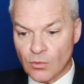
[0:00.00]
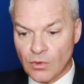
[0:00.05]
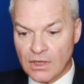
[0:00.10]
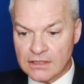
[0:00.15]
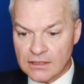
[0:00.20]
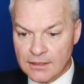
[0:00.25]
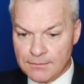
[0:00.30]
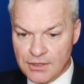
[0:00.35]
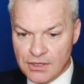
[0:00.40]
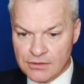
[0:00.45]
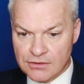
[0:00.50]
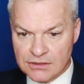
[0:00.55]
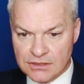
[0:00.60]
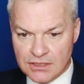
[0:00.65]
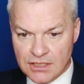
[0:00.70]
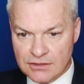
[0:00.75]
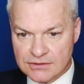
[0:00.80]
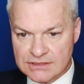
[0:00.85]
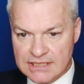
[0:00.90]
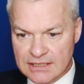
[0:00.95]
Well, opponent
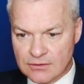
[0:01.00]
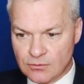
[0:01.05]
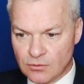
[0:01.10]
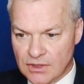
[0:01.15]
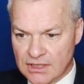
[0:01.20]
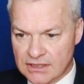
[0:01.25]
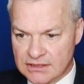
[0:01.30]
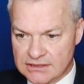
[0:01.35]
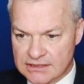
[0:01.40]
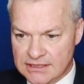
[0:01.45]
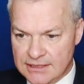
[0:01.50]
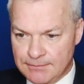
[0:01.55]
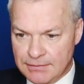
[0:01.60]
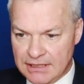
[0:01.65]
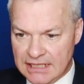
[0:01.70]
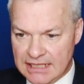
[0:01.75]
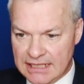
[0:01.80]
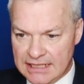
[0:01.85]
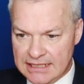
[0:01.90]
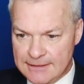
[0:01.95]
goes out. Where does he
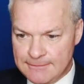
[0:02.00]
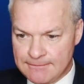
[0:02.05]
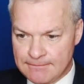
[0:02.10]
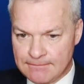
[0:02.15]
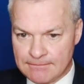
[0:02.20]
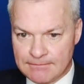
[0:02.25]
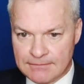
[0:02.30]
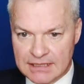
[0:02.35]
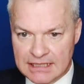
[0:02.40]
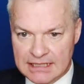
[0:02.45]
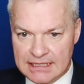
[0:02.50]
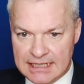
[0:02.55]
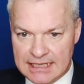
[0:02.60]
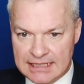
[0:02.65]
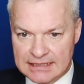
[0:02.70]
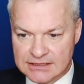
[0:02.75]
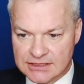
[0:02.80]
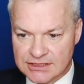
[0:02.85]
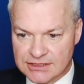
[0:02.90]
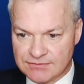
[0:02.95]
play?
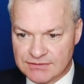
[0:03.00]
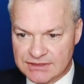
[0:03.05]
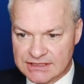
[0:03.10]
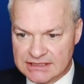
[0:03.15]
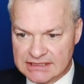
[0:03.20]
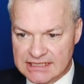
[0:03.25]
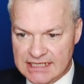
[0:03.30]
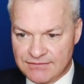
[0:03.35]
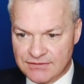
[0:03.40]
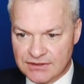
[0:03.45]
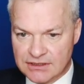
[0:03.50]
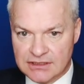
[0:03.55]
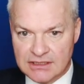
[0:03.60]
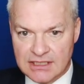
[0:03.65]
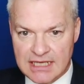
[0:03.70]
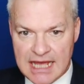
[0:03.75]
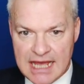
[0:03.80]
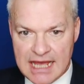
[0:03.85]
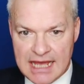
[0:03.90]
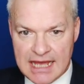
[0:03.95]
Gas for 7,
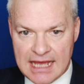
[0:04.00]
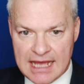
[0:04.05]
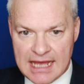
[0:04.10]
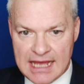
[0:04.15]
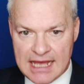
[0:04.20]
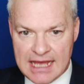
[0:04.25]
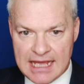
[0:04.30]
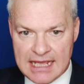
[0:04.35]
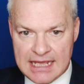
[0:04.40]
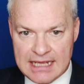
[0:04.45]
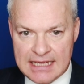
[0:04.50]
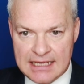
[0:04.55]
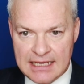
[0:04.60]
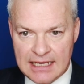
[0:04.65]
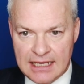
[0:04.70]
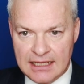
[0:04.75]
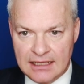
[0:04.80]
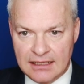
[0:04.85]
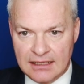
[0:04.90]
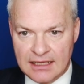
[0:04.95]

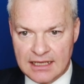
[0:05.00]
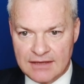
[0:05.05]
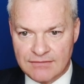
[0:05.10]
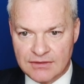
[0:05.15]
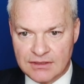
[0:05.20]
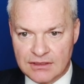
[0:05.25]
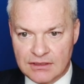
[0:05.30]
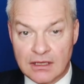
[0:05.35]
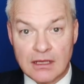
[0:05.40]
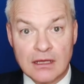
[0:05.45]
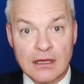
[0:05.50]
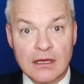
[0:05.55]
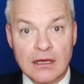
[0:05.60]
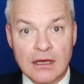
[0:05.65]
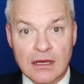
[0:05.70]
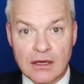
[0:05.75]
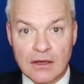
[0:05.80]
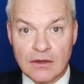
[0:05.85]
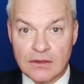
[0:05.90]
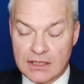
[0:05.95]
A11.
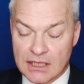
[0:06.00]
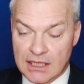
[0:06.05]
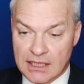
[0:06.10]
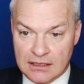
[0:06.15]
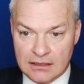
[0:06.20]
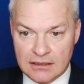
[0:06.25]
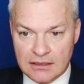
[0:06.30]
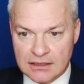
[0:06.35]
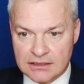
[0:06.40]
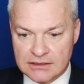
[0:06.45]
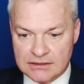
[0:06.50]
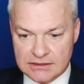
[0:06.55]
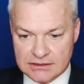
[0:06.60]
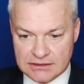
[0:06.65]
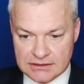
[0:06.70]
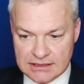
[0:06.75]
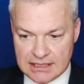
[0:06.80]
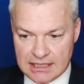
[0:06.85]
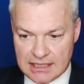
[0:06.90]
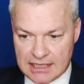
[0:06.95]
Okay,
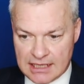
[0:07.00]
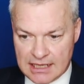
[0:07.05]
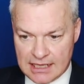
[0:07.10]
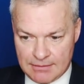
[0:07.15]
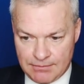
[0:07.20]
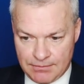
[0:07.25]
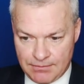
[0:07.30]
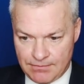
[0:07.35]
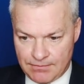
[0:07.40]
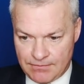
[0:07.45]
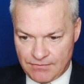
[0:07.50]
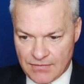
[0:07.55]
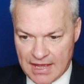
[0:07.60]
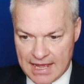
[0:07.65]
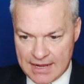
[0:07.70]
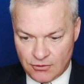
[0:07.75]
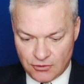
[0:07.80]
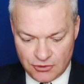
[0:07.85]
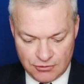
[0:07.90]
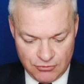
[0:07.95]
nice
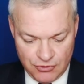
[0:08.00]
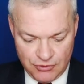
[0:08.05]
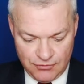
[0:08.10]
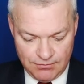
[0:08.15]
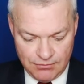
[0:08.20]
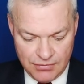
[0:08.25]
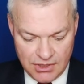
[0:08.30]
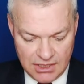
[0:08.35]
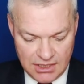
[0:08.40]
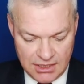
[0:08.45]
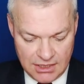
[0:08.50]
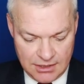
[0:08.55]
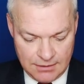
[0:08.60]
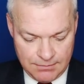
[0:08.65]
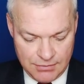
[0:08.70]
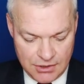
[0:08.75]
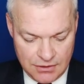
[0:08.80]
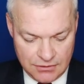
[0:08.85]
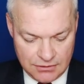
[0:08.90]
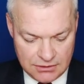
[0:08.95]
out move by
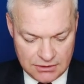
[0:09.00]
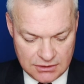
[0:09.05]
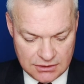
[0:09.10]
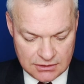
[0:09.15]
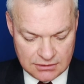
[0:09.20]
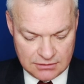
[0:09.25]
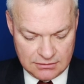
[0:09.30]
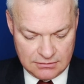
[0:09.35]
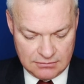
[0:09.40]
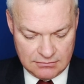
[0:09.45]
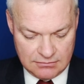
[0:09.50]
opponent.